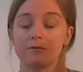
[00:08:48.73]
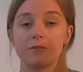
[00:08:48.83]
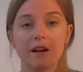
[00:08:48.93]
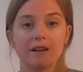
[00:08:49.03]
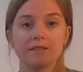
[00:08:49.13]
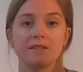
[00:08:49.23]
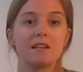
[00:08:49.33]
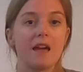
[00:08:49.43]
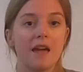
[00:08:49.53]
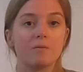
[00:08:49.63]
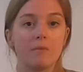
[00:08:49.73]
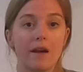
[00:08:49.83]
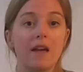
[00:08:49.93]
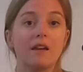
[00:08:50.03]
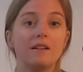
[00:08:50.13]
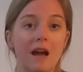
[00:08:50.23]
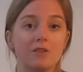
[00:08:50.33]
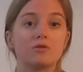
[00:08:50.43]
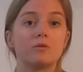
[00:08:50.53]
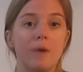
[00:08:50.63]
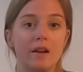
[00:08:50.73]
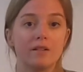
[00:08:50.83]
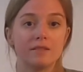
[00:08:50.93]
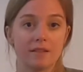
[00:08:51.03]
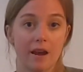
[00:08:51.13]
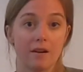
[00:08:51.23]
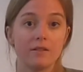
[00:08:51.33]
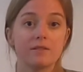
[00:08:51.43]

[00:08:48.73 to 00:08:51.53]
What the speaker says: phrase the A natural minor scale.